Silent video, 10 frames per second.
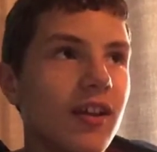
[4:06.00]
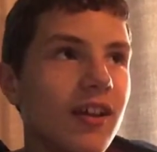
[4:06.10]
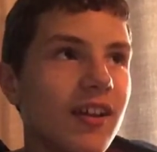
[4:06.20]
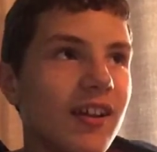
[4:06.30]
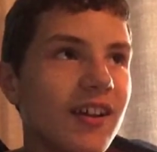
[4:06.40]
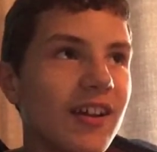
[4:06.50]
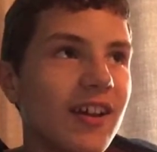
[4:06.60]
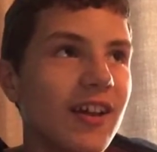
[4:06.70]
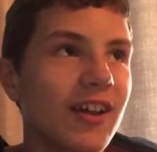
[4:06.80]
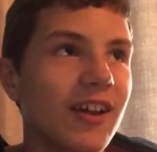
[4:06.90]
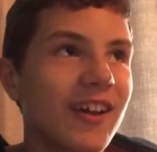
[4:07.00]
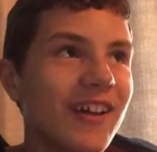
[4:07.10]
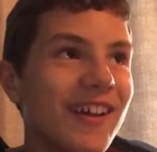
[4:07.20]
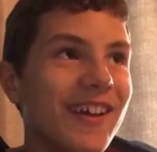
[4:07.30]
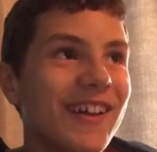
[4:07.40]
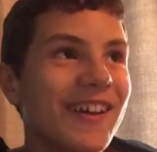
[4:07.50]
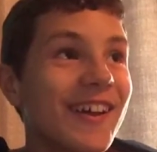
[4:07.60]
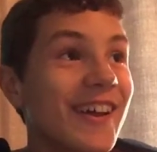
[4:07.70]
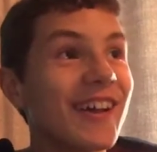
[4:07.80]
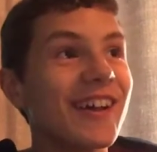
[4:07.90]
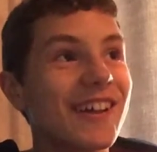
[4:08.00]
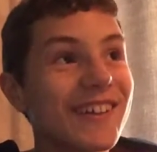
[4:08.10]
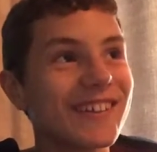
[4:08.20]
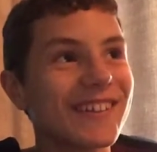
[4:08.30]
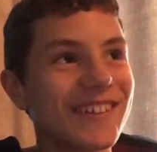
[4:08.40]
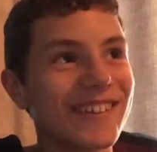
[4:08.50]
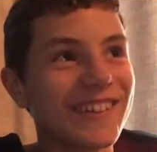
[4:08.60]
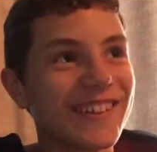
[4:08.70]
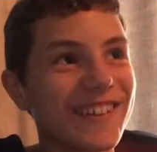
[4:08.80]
No one is speaking in this clip.